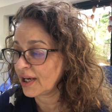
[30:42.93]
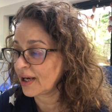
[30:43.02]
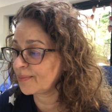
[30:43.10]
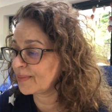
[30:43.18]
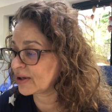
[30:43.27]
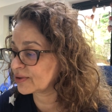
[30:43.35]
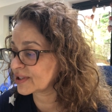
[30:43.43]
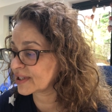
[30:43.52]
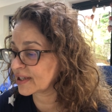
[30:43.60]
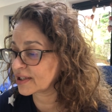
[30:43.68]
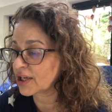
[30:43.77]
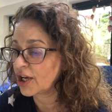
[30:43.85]
And Mel
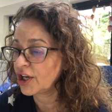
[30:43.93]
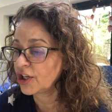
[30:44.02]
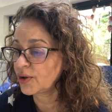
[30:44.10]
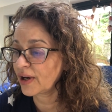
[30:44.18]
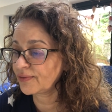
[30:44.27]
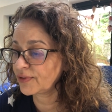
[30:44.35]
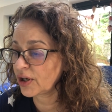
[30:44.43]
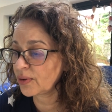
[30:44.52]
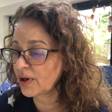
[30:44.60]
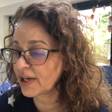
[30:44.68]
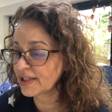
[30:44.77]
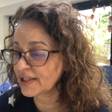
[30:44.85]
says, You have
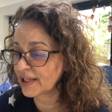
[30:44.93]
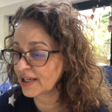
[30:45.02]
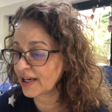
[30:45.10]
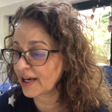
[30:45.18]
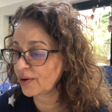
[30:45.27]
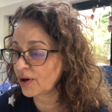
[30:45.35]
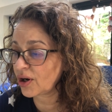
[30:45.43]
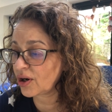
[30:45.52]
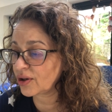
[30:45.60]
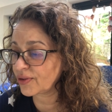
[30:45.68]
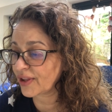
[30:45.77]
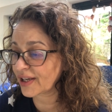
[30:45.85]
no idea how
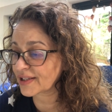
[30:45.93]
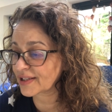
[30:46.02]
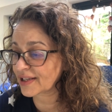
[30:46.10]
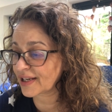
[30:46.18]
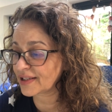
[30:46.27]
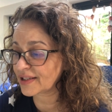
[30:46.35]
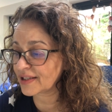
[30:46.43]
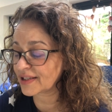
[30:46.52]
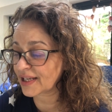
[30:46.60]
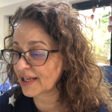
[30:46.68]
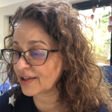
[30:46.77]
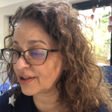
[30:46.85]
hard that
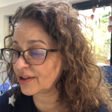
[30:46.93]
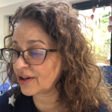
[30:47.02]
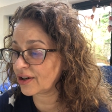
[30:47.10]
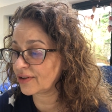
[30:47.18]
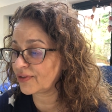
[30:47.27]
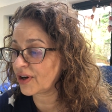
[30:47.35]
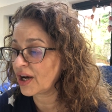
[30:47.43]
sentence hit a nerve.